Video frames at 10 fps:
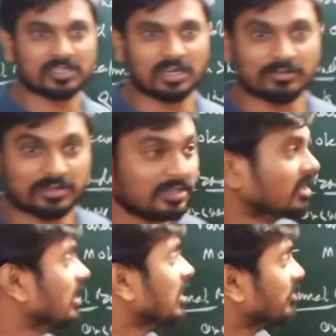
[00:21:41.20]
and Harvard.
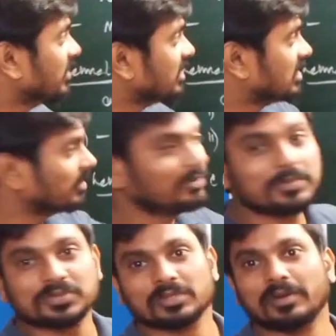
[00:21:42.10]
But he
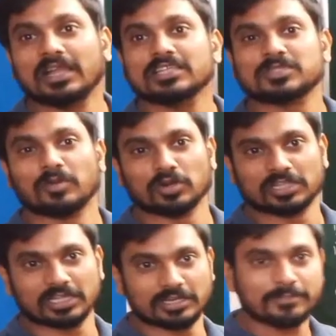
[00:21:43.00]
develops the valence
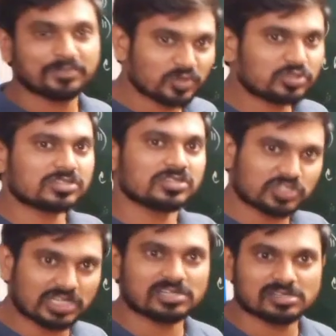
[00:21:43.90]
bond theory, which is the
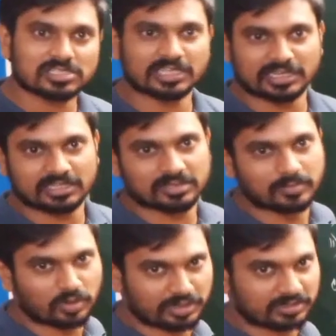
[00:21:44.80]
central theory in the
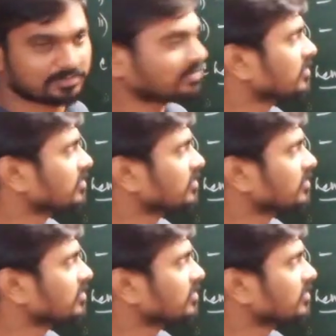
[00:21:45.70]
bonding,